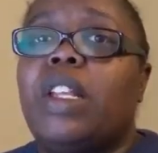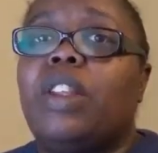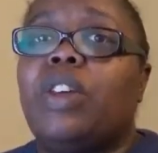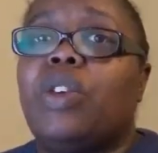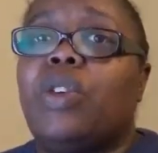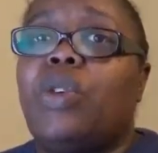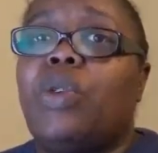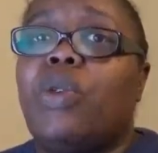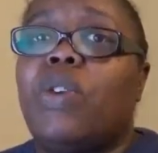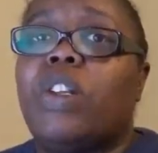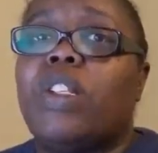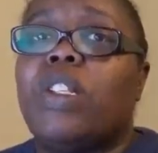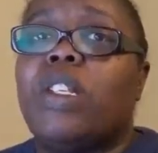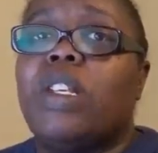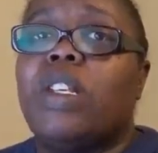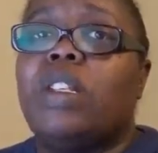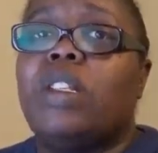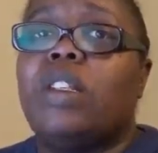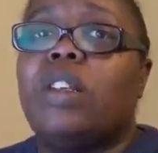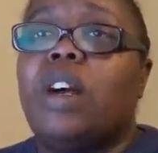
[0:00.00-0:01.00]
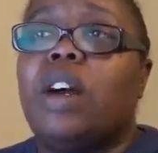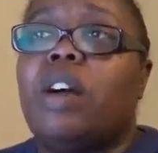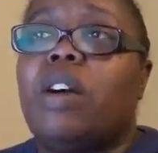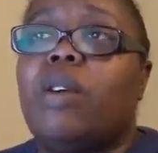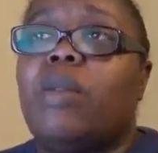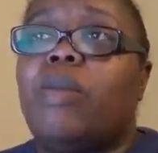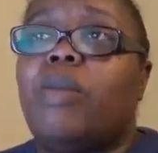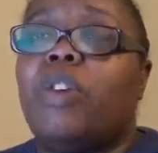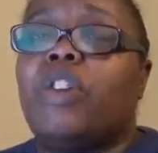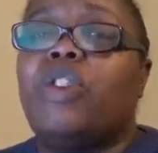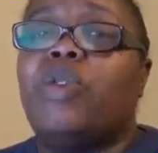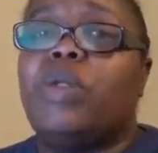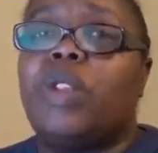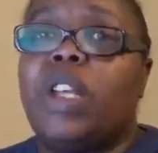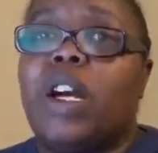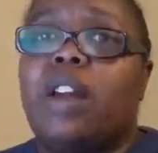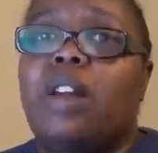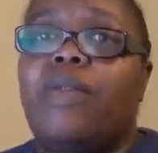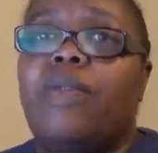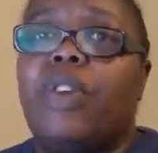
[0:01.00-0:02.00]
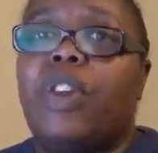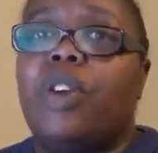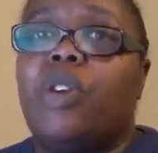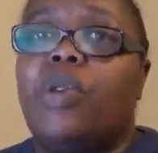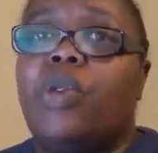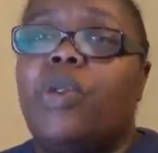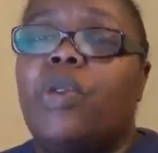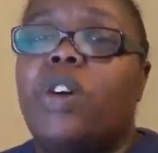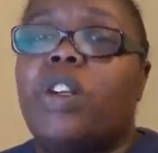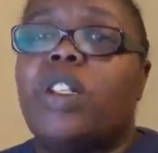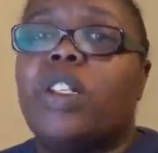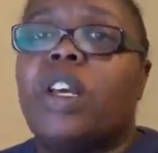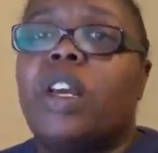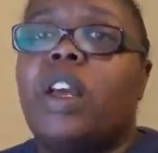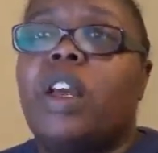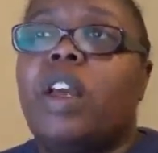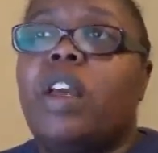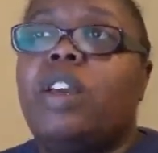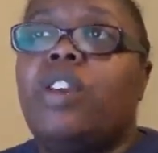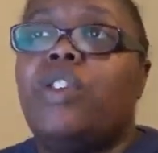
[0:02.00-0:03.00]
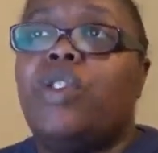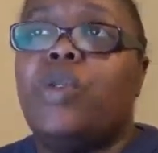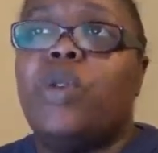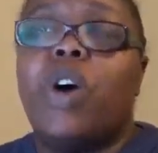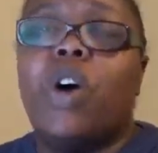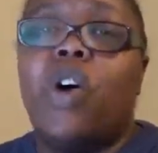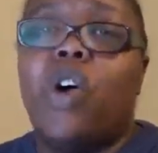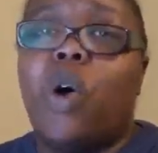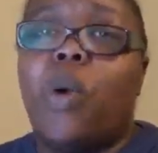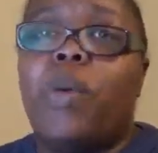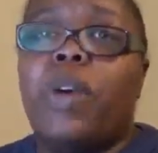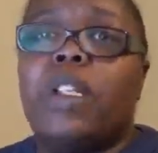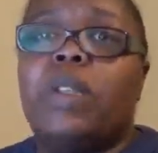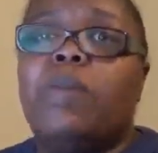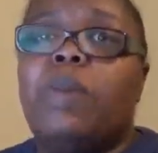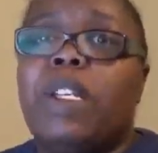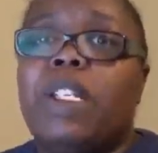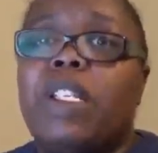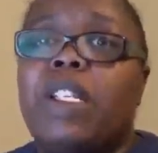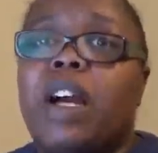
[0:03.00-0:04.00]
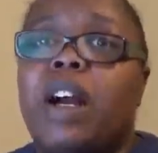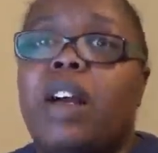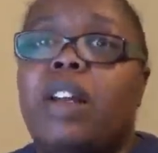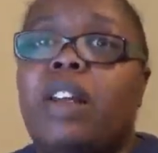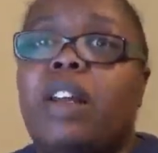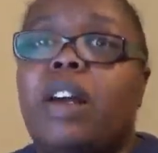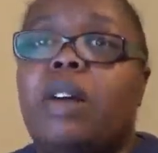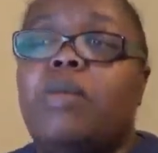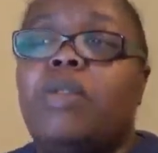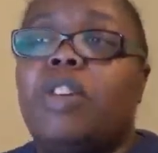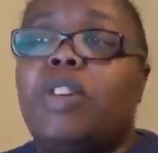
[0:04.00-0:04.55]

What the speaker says: the courses, once you sign up for the course, you will always be signed up.